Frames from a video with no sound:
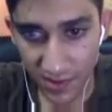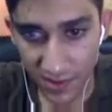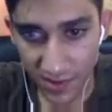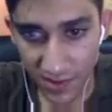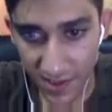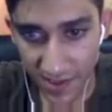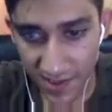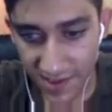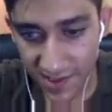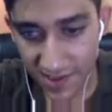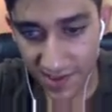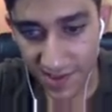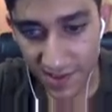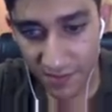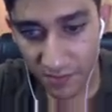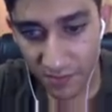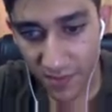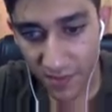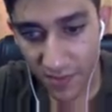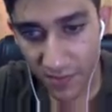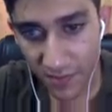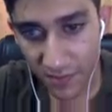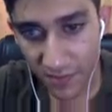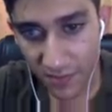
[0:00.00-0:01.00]
This is
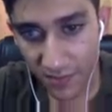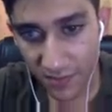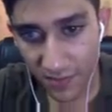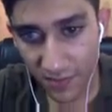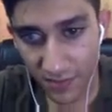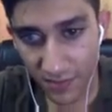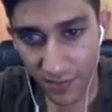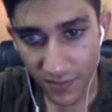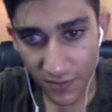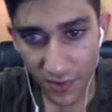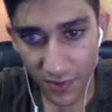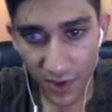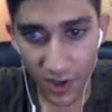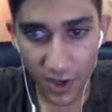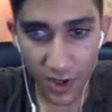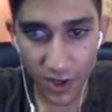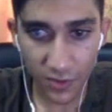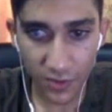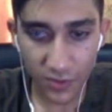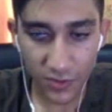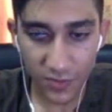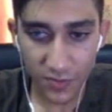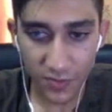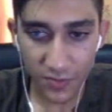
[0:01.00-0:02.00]

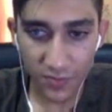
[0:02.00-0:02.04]
how